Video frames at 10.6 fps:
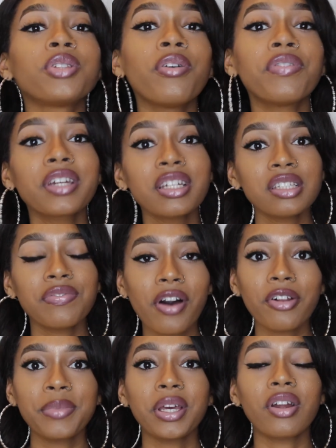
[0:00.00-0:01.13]
Don't forget to
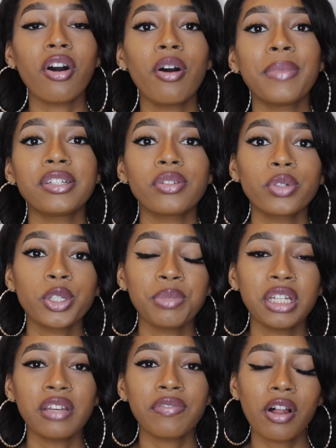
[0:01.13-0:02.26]
follow me on all my social
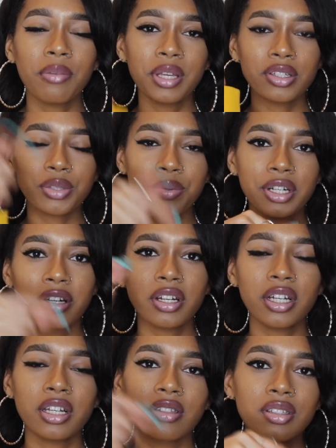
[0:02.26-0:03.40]
media. Follow me on Twitter,
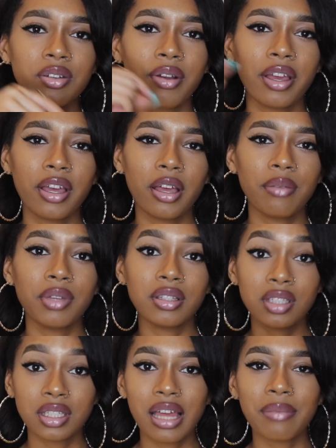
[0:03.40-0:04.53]
Instagram, and
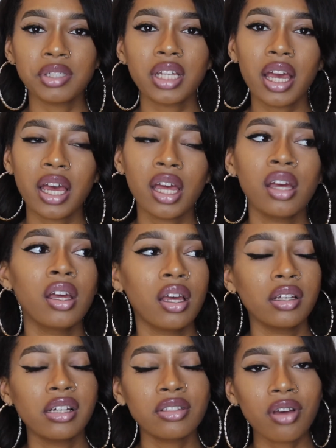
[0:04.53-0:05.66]
Snapchat.
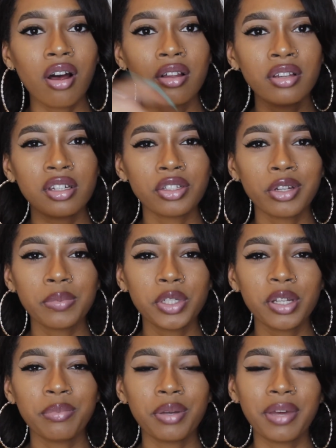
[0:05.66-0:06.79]
It's all in the
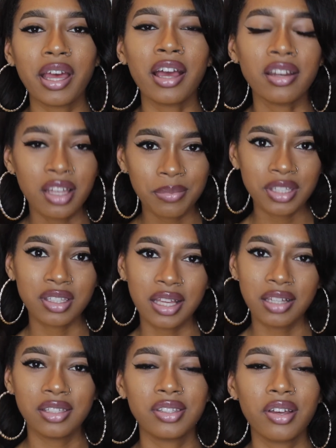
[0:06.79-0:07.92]
description, but my @name is
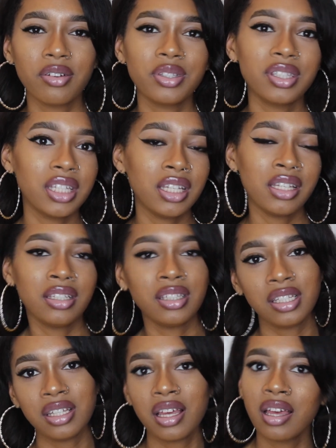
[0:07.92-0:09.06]
Cedesdoe,
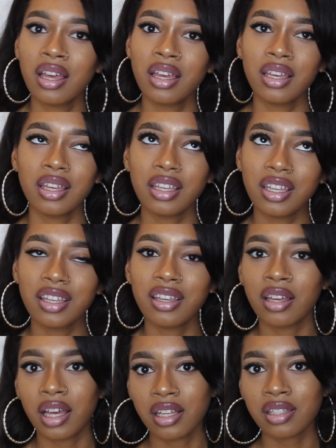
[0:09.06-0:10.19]

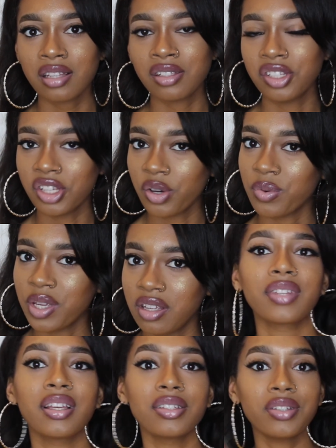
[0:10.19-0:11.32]
CEDESSDOE.
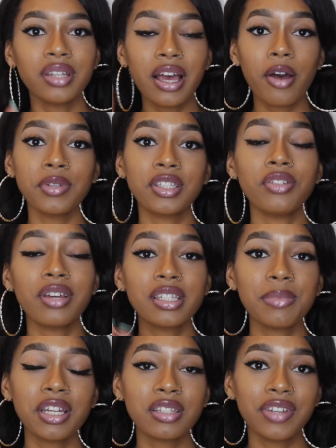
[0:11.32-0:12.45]
So yeah, I will see you guys in
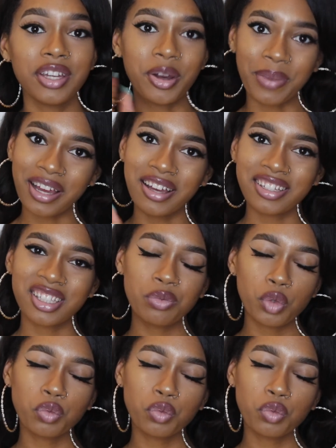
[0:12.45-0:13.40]
my next video. Bye guys.